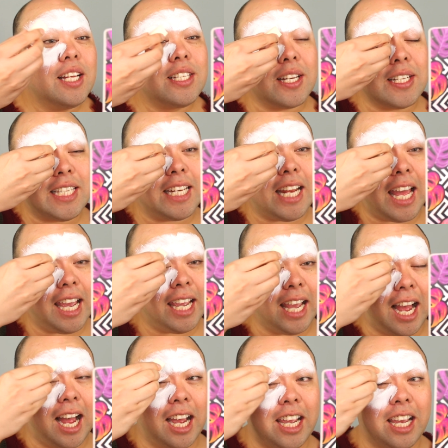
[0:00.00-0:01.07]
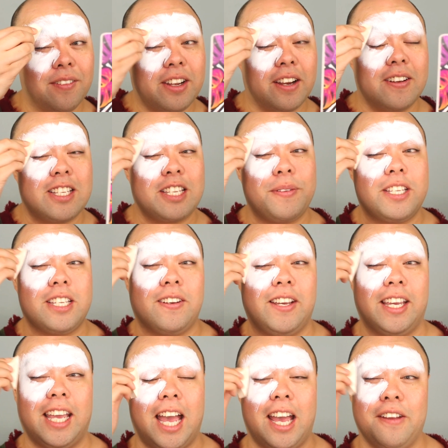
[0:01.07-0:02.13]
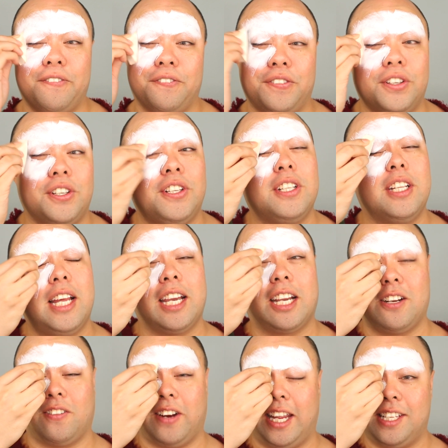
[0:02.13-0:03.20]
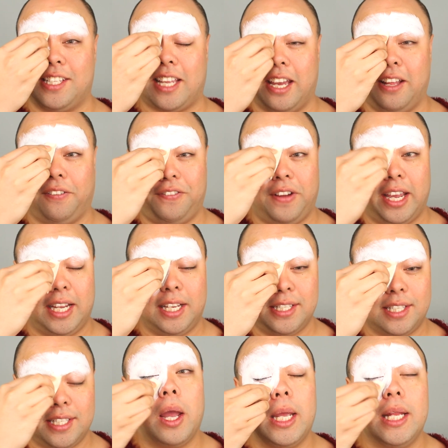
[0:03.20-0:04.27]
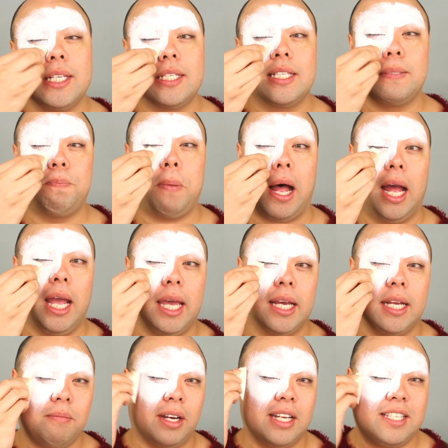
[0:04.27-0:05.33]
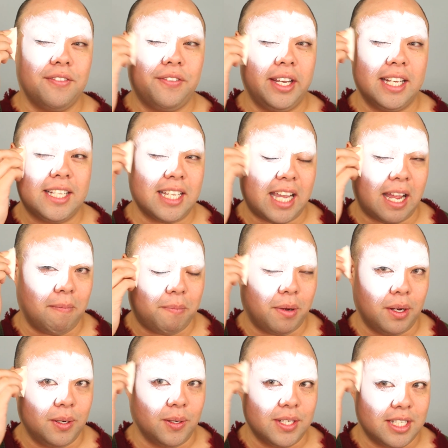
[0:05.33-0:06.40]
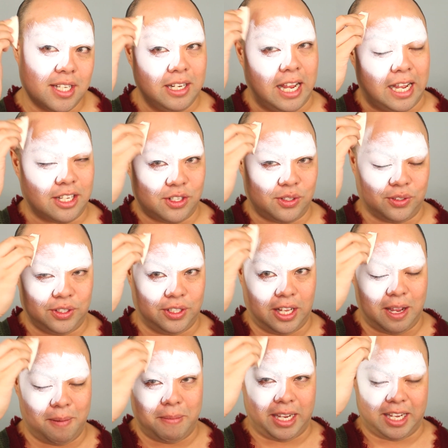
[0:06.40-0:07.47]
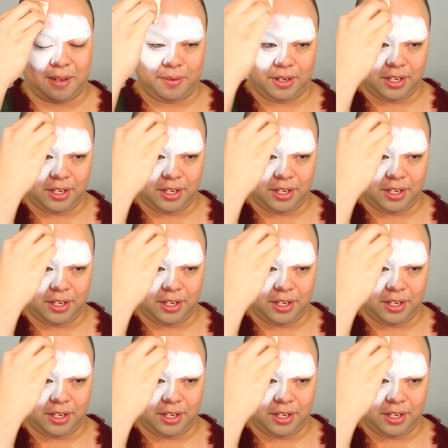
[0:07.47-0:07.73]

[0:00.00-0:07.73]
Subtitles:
So today I am going to be doing a full grayscale face inspired by Divina De Campo's natural makeup